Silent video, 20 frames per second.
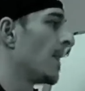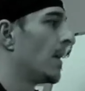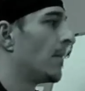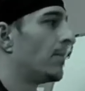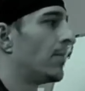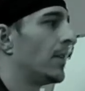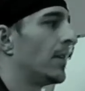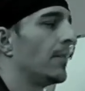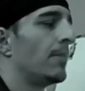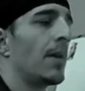
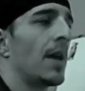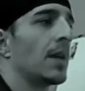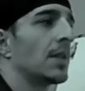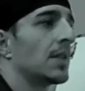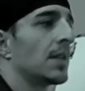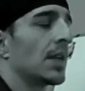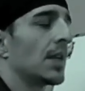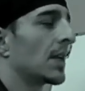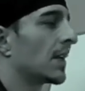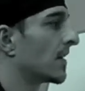Pretty
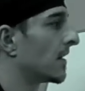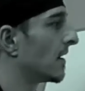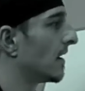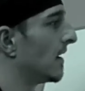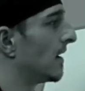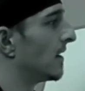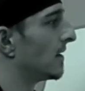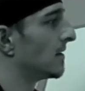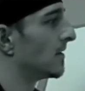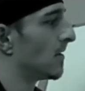basic
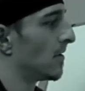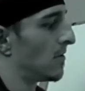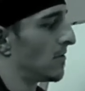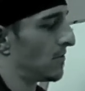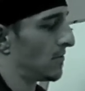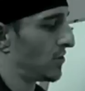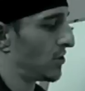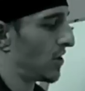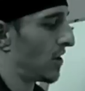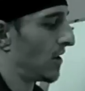
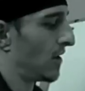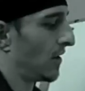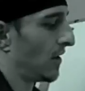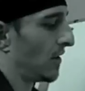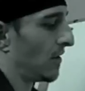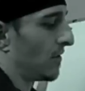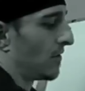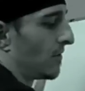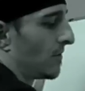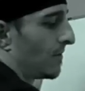zone chart, you
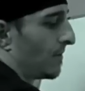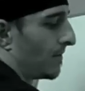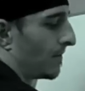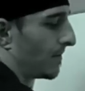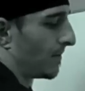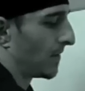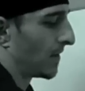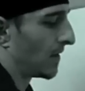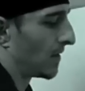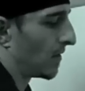know.
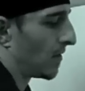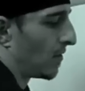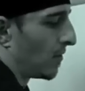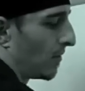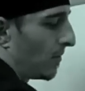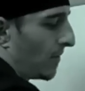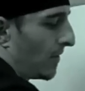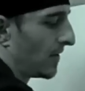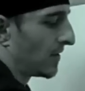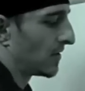The whole
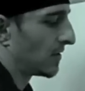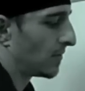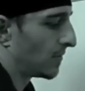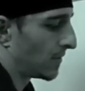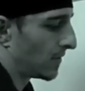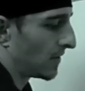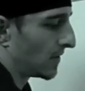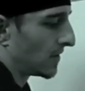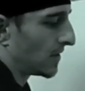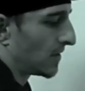
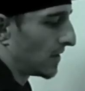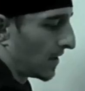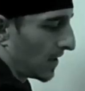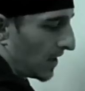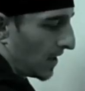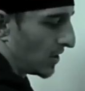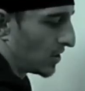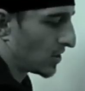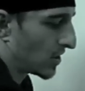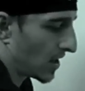principle is to
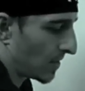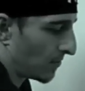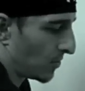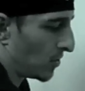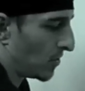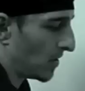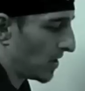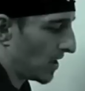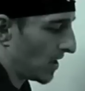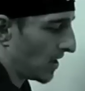each time
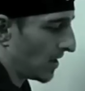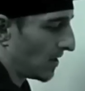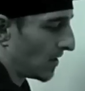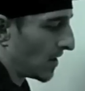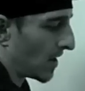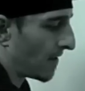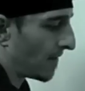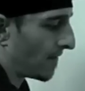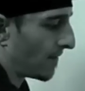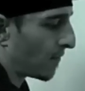you eat,
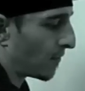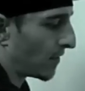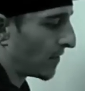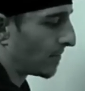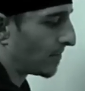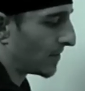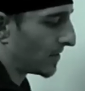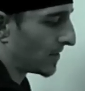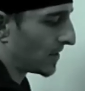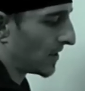have
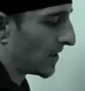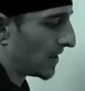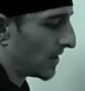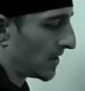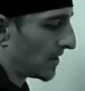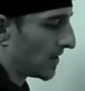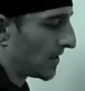40%